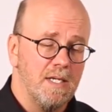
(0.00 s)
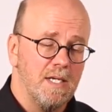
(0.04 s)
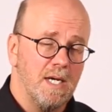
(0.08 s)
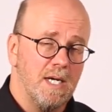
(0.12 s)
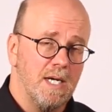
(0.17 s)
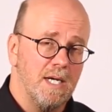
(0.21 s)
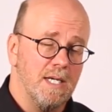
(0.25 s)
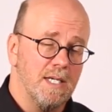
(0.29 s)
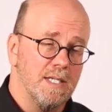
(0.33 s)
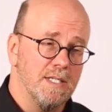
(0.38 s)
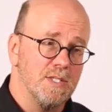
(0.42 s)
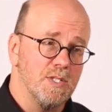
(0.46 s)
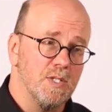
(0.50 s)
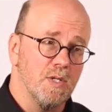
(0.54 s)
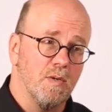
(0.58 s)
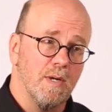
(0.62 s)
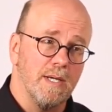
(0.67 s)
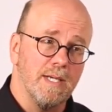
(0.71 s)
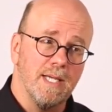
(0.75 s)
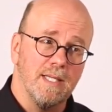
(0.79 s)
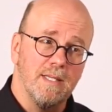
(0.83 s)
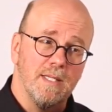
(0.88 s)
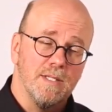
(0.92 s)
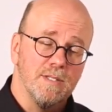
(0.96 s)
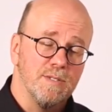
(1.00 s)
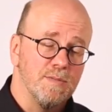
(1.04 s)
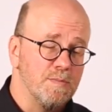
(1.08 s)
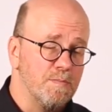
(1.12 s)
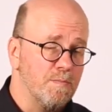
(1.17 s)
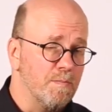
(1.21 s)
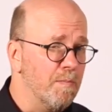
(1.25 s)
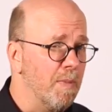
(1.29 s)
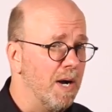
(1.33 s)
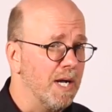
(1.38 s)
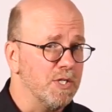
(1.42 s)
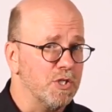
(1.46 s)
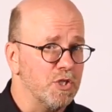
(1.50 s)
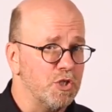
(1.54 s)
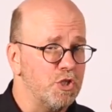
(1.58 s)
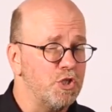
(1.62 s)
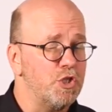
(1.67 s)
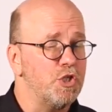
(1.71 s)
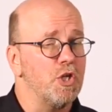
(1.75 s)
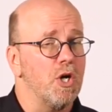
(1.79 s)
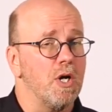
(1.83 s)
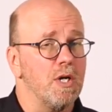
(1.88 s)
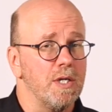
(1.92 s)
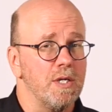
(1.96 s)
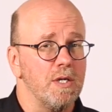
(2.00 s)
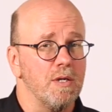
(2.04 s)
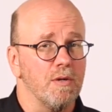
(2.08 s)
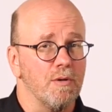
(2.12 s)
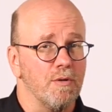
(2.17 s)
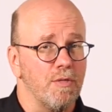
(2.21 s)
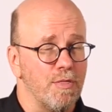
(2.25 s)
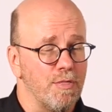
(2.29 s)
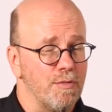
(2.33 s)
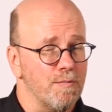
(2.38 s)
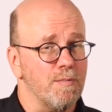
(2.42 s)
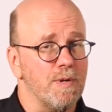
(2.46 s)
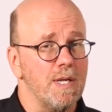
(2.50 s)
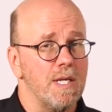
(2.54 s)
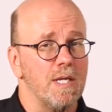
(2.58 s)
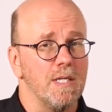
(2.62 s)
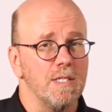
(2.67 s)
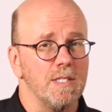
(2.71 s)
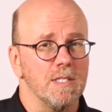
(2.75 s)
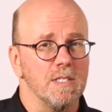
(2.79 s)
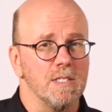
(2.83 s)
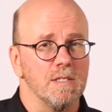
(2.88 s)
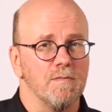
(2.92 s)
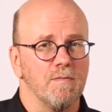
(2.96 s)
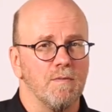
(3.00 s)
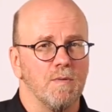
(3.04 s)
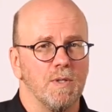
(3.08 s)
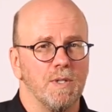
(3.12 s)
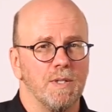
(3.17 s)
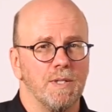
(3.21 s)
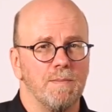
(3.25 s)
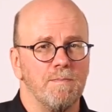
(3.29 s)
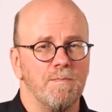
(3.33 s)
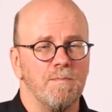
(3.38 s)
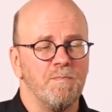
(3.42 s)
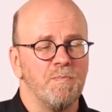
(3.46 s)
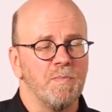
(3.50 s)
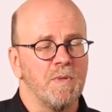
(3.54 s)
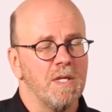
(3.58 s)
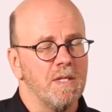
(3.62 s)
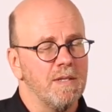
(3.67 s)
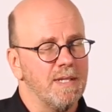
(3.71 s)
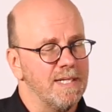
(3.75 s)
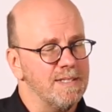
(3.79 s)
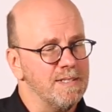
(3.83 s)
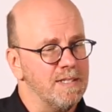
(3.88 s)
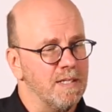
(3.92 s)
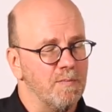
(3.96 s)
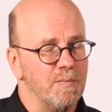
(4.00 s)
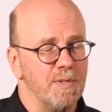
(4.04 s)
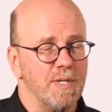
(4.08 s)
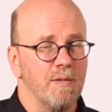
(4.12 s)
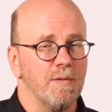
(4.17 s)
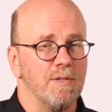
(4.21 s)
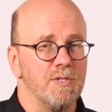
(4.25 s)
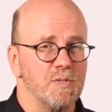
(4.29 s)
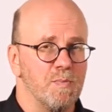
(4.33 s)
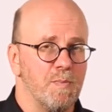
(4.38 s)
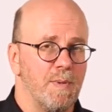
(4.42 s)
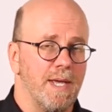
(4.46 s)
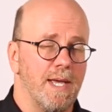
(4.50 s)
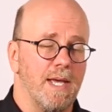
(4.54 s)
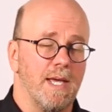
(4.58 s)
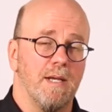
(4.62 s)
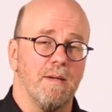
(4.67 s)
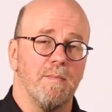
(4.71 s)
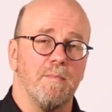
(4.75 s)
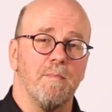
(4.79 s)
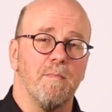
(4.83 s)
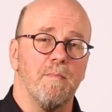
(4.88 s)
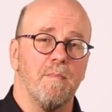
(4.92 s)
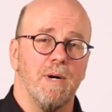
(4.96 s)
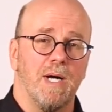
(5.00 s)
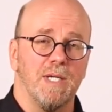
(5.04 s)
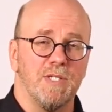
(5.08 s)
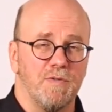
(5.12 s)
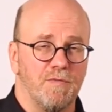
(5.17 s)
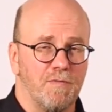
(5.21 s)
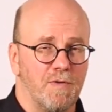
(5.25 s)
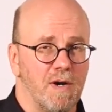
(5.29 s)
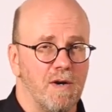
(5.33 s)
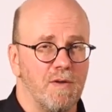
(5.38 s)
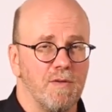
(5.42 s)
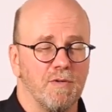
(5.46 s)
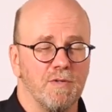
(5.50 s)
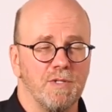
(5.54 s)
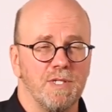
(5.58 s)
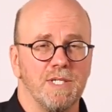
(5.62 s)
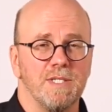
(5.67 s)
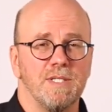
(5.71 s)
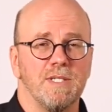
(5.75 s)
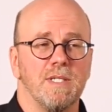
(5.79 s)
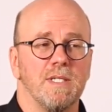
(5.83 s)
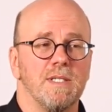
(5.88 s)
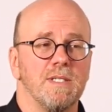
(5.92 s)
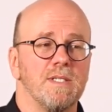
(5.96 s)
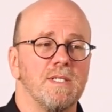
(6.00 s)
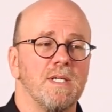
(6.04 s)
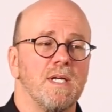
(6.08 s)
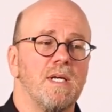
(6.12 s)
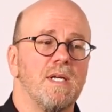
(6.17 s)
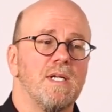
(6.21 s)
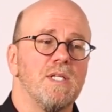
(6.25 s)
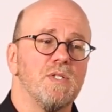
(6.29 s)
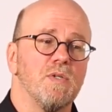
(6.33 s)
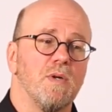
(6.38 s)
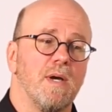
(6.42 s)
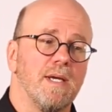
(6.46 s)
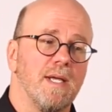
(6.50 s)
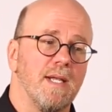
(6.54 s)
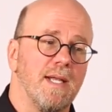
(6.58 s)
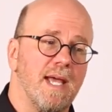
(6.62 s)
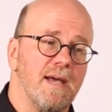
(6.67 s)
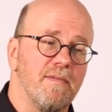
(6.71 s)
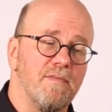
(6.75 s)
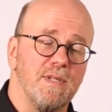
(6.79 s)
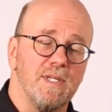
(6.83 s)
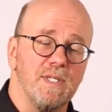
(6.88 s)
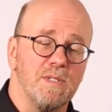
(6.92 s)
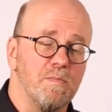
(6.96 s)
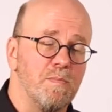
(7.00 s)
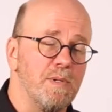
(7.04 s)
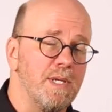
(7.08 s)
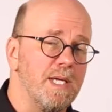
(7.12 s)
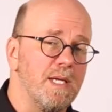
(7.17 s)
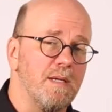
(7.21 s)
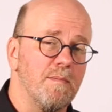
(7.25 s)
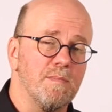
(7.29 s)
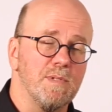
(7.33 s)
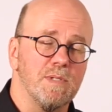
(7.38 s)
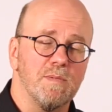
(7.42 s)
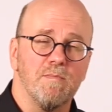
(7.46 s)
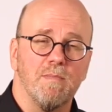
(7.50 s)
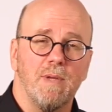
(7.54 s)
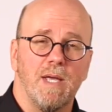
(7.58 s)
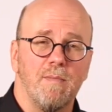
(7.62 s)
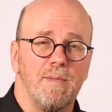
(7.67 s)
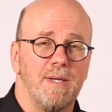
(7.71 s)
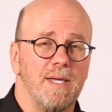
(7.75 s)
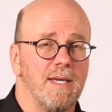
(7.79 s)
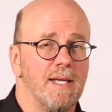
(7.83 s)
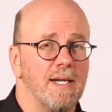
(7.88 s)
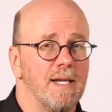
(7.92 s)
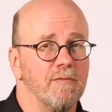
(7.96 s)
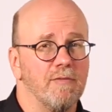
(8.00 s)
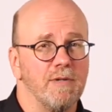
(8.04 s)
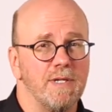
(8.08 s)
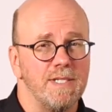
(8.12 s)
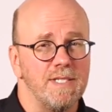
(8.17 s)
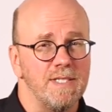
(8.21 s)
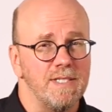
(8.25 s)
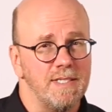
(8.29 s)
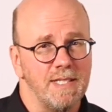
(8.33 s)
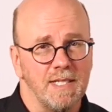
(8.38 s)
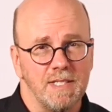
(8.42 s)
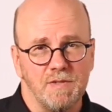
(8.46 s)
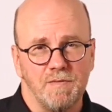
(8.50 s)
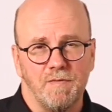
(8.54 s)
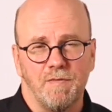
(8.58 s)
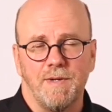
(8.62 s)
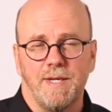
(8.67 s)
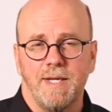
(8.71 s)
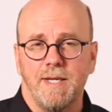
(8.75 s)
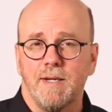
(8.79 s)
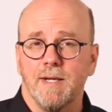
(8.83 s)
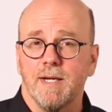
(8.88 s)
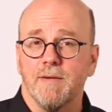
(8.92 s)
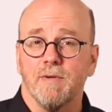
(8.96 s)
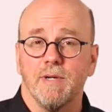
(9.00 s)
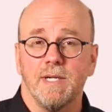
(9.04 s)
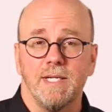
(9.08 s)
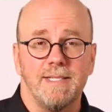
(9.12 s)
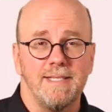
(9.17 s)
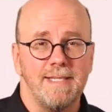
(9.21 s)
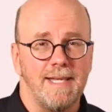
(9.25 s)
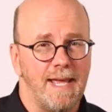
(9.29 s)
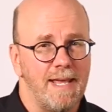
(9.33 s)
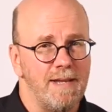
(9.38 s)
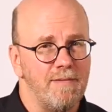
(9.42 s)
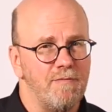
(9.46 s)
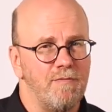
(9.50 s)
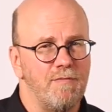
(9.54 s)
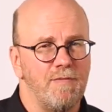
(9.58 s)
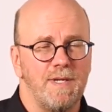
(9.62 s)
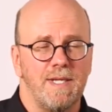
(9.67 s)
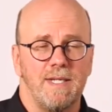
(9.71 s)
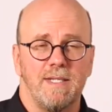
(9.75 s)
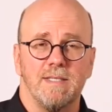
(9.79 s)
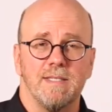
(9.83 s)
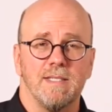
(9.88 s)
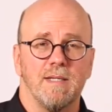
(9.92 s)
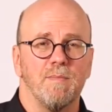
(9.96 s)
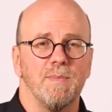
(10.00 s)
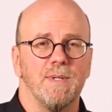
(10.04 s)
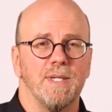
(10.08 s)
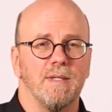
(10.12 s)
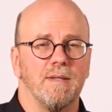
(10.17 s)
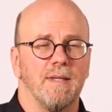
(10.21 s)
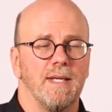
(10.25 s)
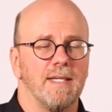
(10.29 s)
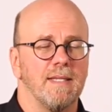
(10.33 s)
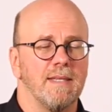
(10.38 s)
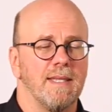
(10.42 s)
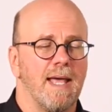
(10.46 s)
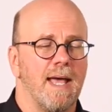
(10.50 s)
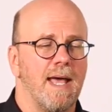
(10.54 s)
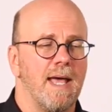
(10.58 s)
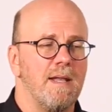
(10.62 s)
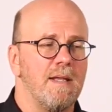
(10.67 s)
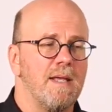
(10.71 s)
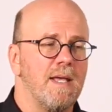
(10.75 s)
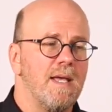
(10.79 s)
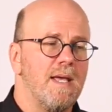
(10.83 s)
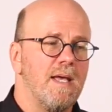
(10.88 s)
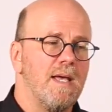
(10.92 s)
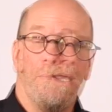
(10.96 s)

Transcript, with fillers: Uh, so I get these much chunkier three inches of wood that's going to be able to span a much farther distance. So I can have these beams maybe at every six feet, every 10 feet, something like that.